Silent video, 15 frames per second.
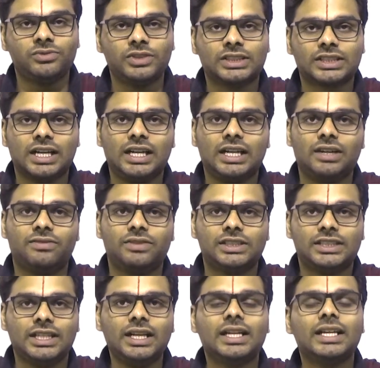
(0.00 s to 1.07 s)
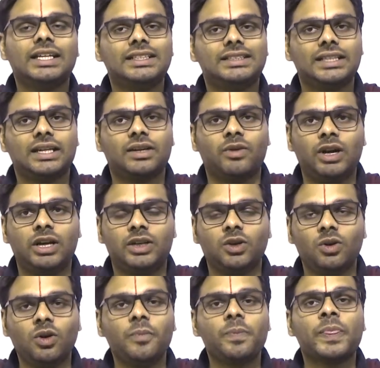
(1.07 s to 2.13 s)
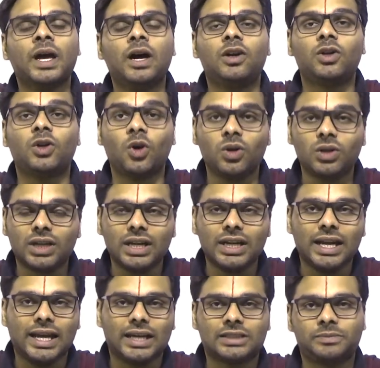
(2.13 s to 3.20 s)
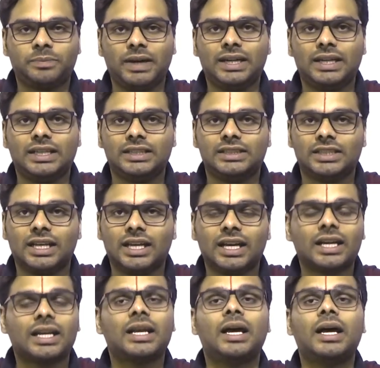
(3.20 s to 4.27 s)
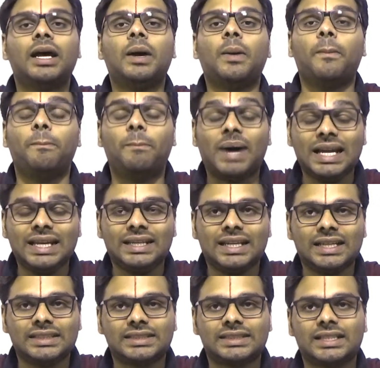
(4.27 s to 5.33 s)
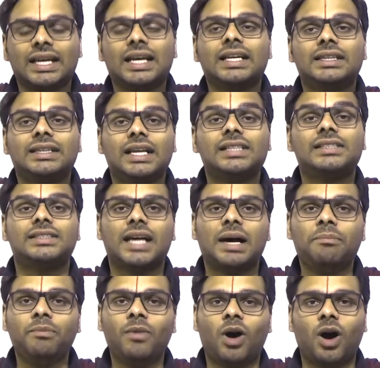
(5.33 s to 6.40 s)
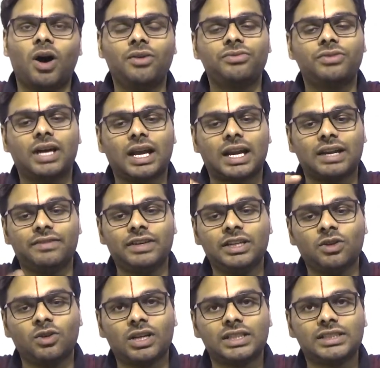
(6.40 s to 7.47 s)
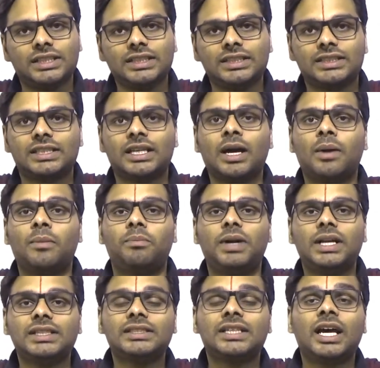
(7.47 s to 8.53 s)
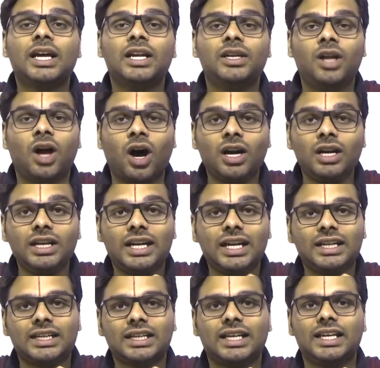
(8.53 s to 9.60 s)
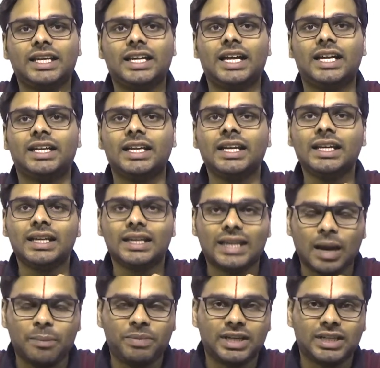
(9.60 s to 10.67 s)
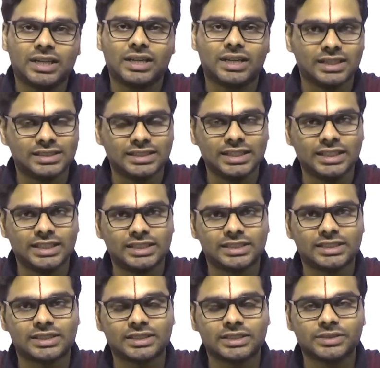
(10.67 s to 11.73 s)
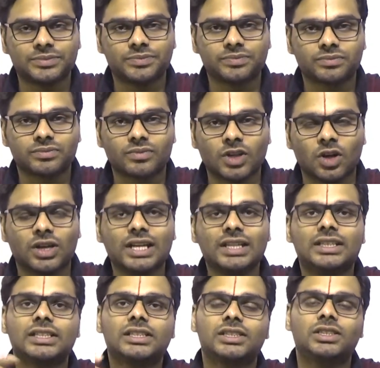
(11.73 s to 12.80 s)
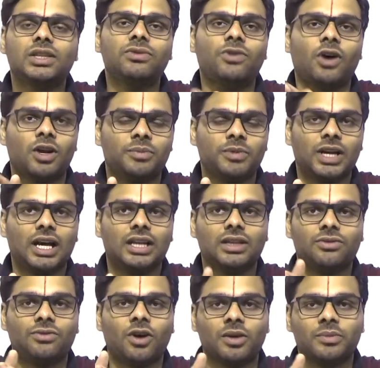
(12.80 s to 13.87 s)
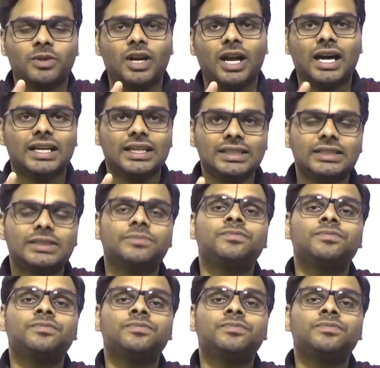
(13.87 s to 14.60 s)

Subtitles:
fiscal deficit is equal to total expenditure minus the sum of revenue receipts plus non-debt creating capital receipts. Okay, this is the formula. The formula is